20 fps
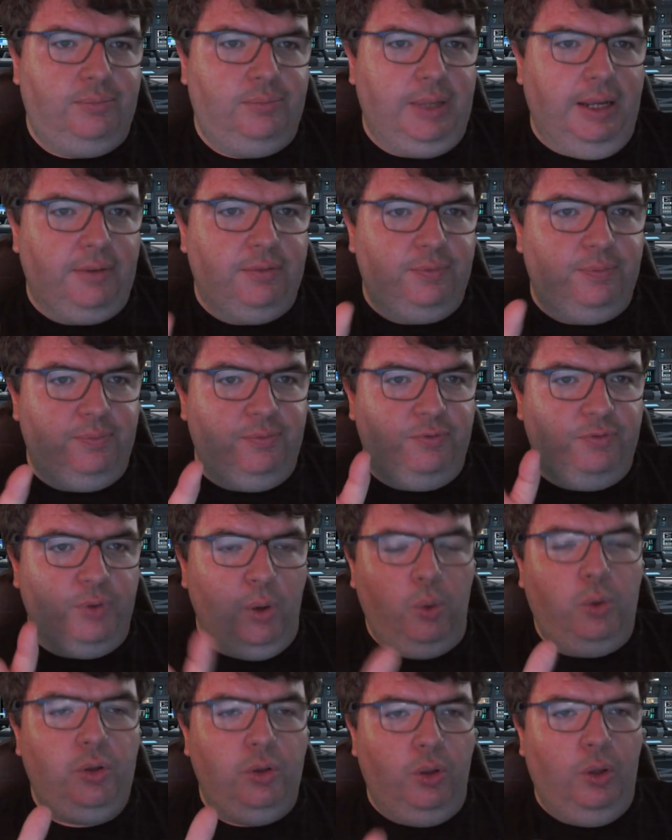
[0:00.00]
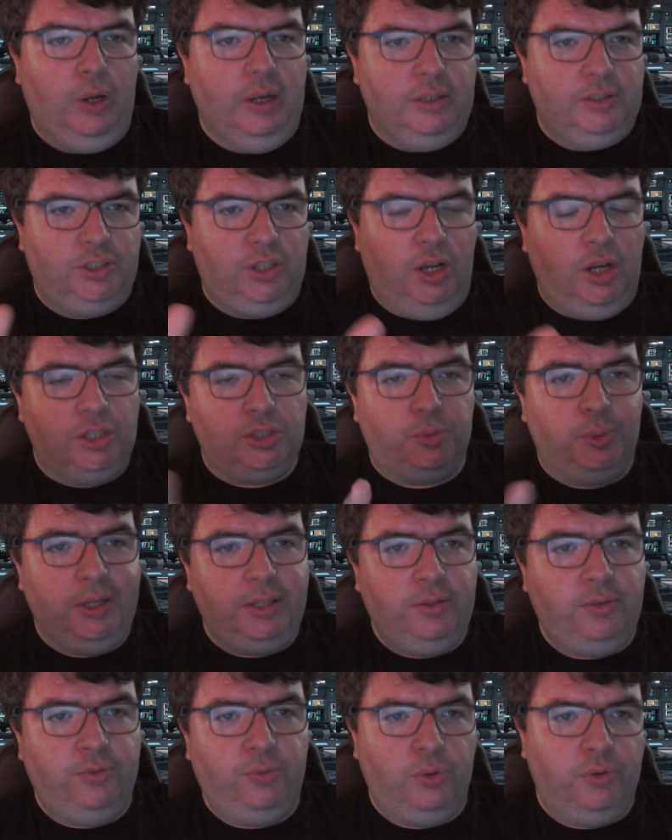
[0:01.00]
like Vocaloid songs
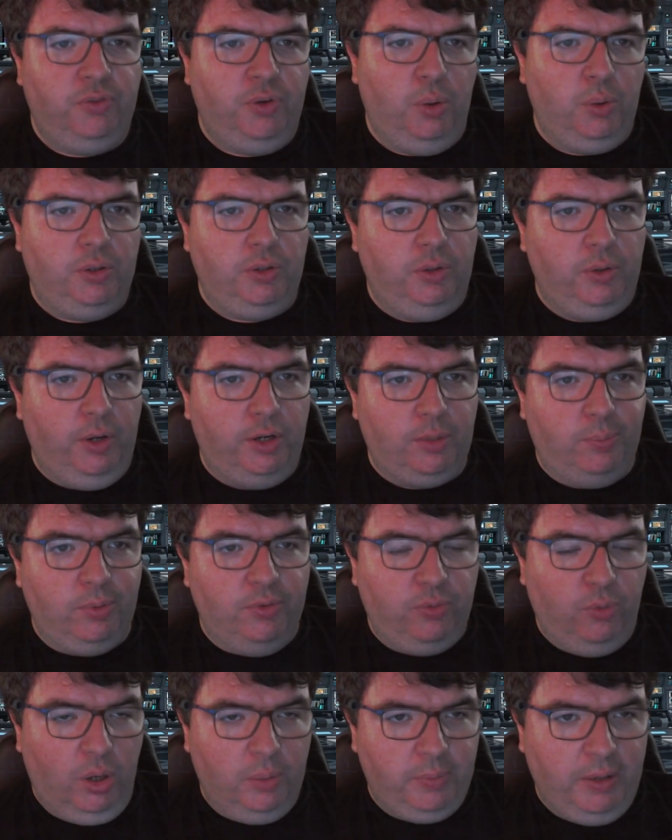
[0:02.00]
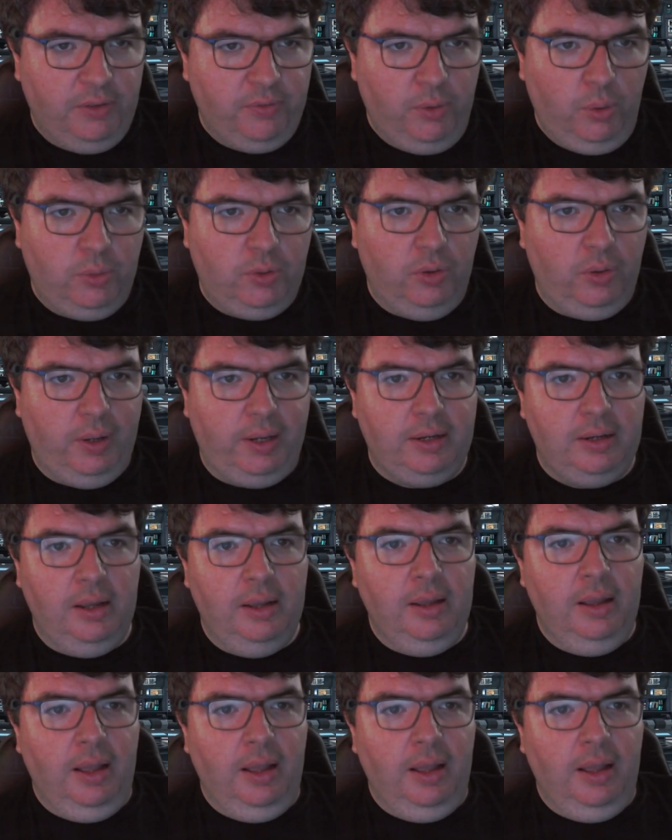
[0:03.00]
written for Vocaloid or performed by Vocaloid,